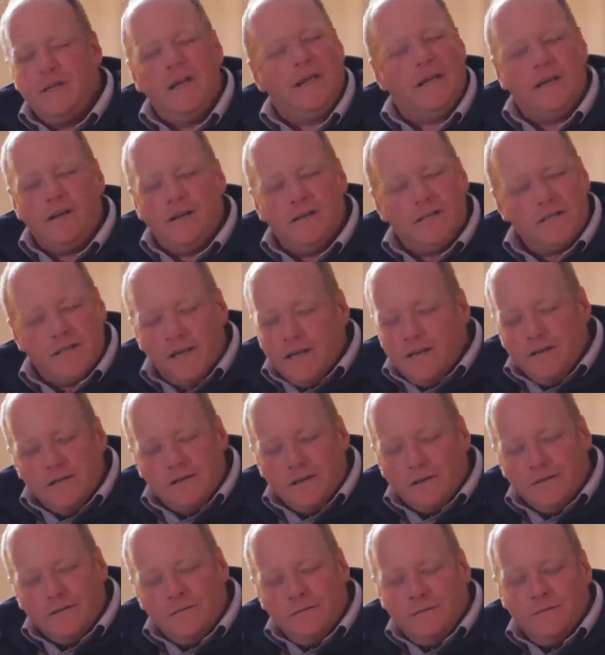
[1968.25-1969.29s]
saying
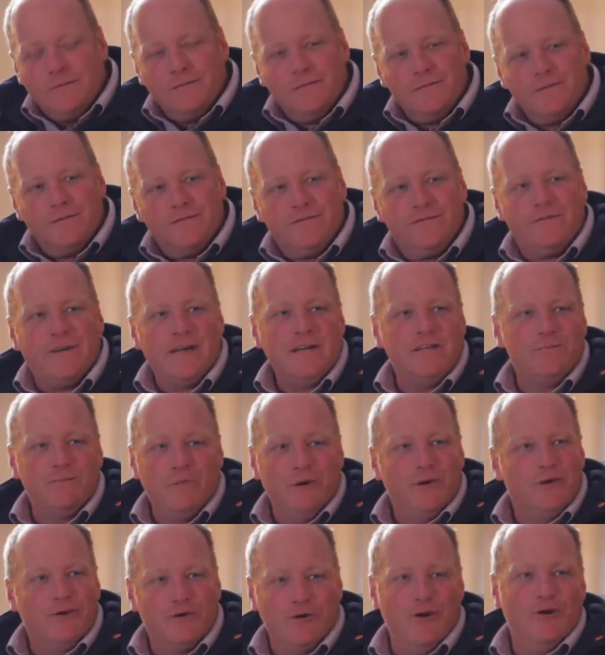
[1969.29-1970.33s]
ridiculous things on
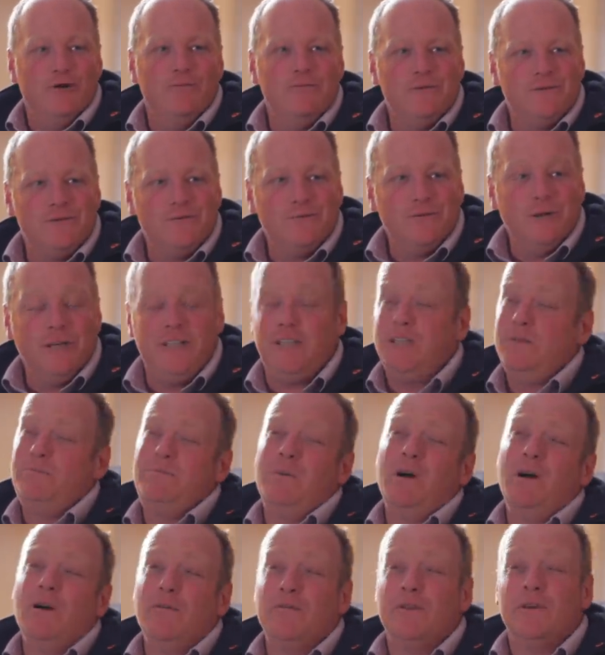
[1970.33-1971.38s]
Facebook groups,
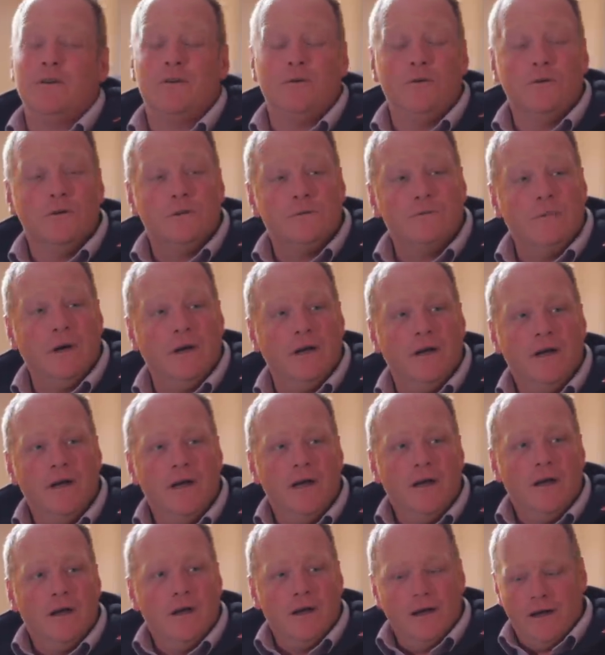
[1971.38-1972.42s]
which is part of the
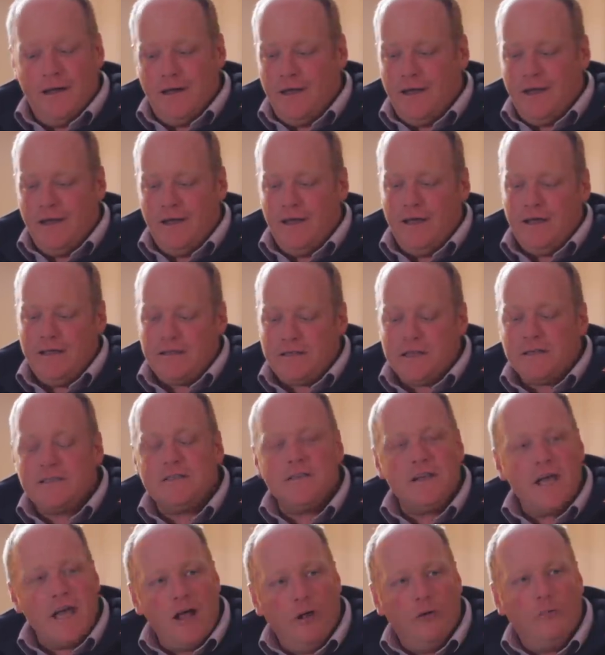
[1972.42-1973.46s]
course, but it,
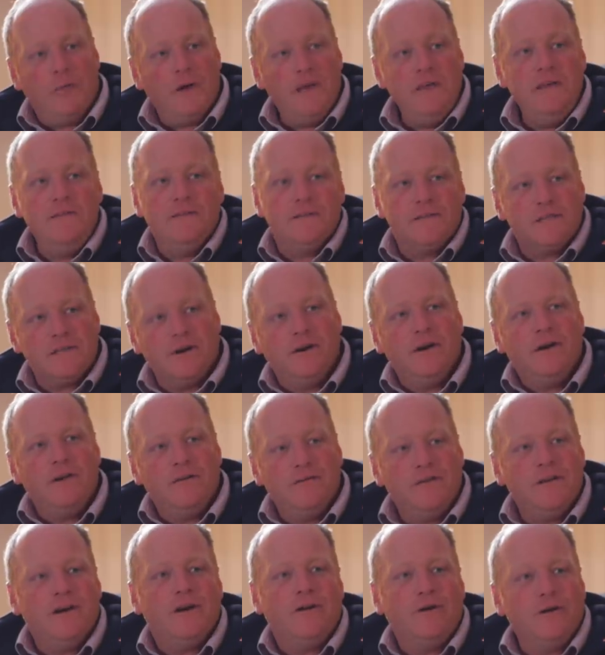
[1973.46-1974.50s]
it doesn't help
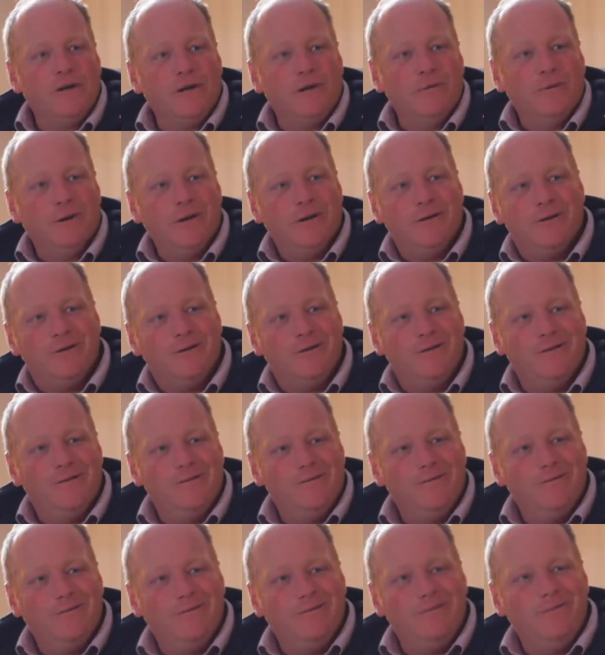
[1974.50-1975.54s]
either side of the
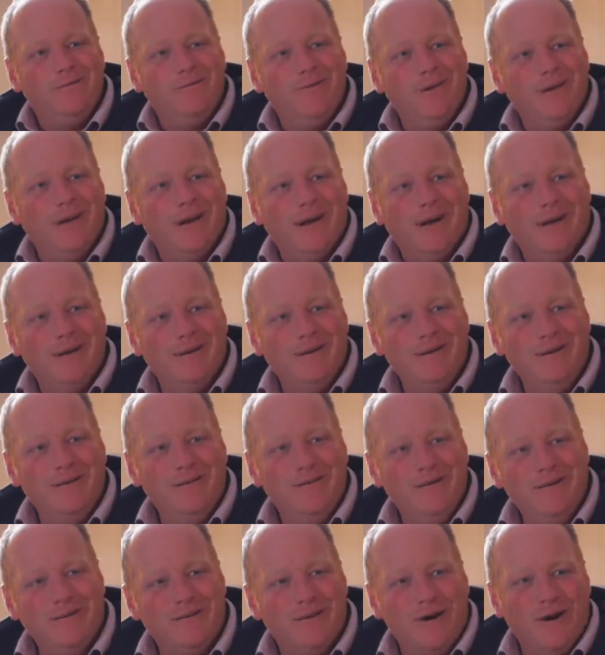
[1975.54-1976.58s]
argument. You
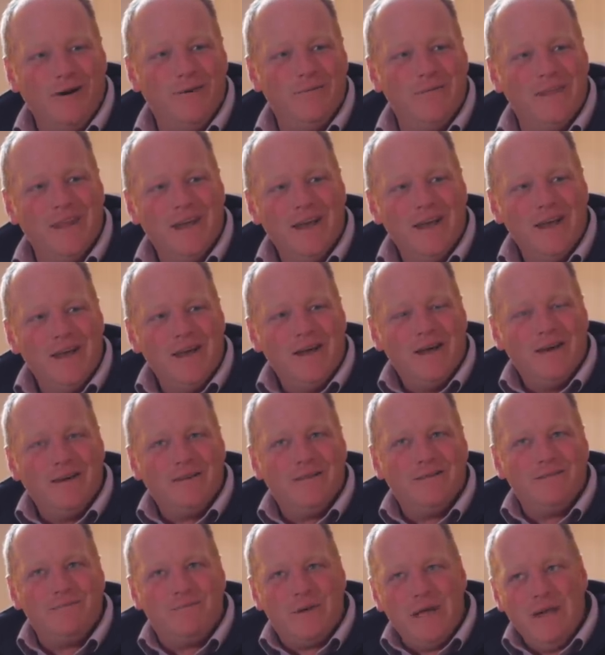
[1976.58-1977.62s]
know, you, have got
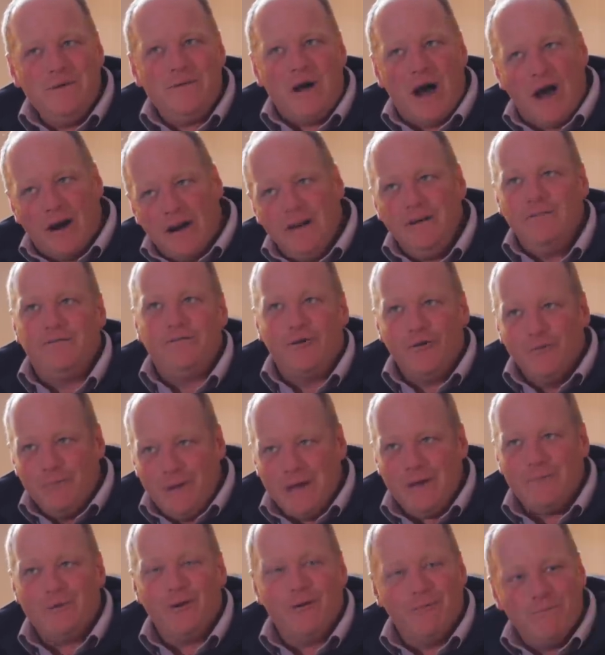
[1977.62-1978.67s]
people,
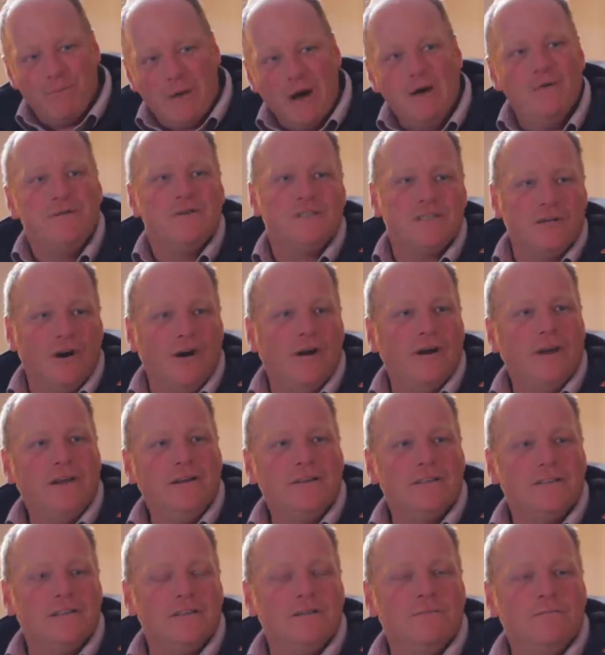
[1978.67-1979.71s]
uninformed people on both
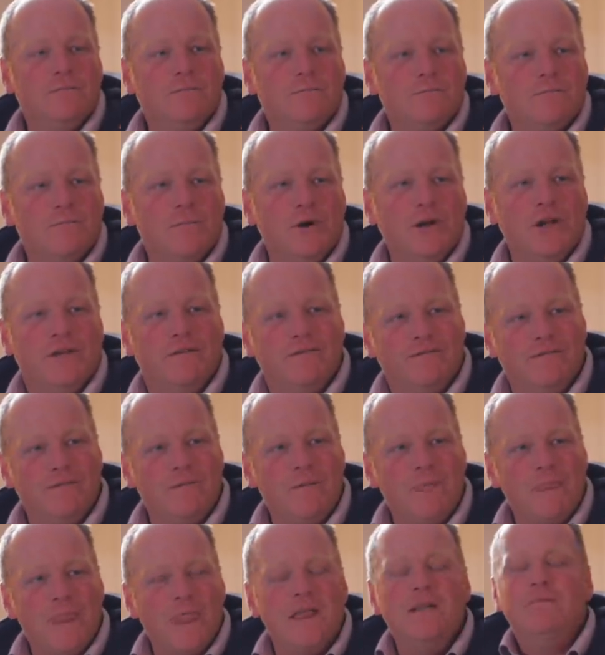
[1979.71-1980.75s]
sides
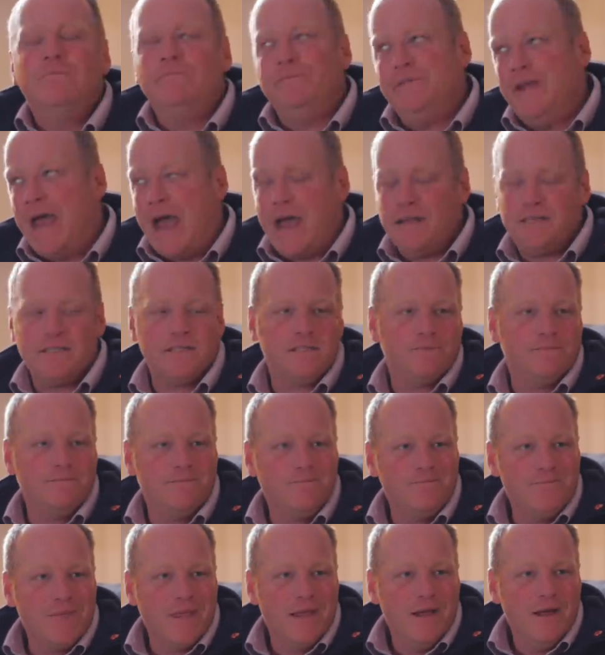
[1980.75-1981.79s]
putting. Spouting.
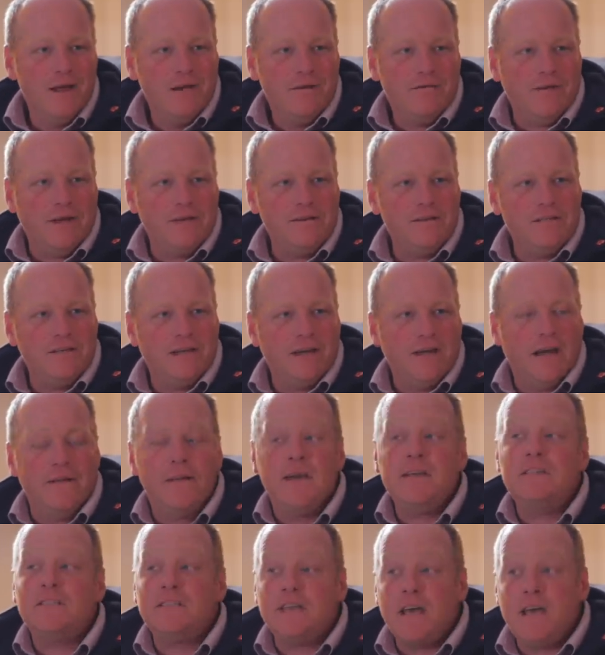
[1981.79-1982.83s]
Yes. Yeah.
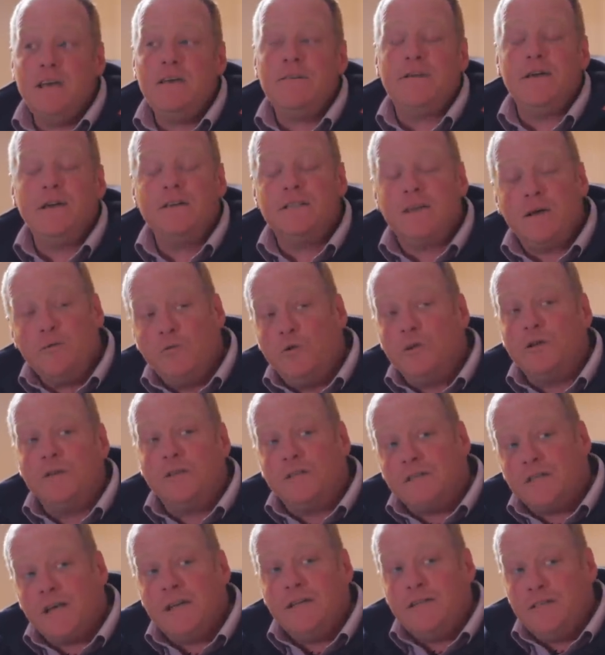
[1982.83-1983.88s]
Venting. And they say
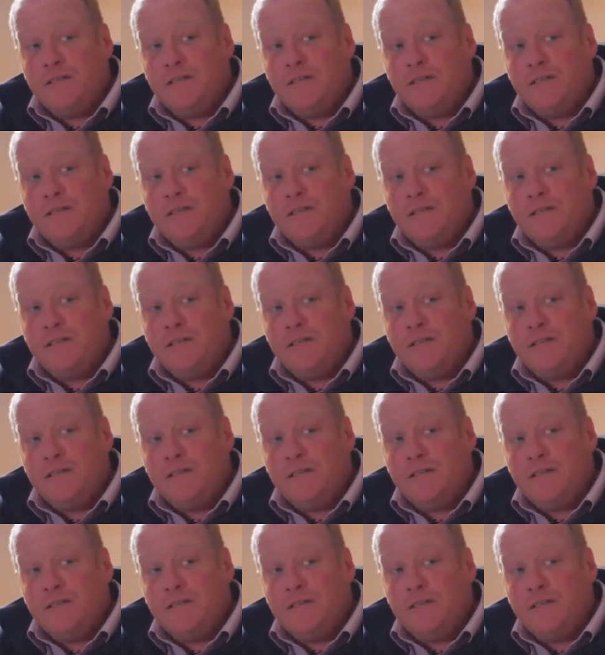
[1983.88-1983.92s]
things they